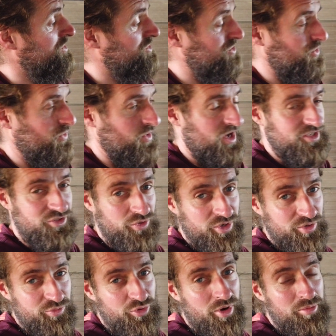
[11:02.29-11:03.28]
So as you
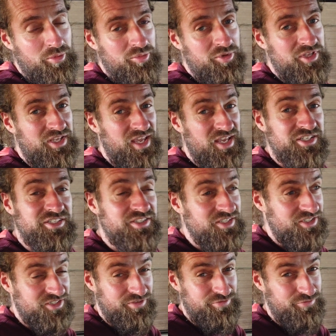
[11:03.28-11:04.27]
can probably guess,
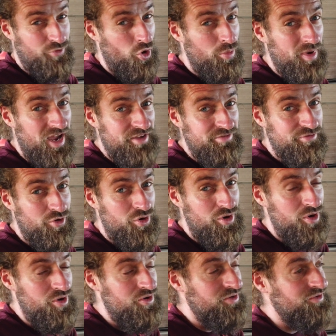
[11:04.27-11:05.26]
it's a
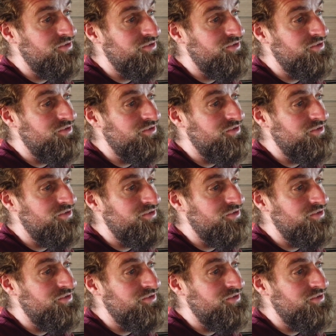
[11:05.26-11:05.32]
4x4.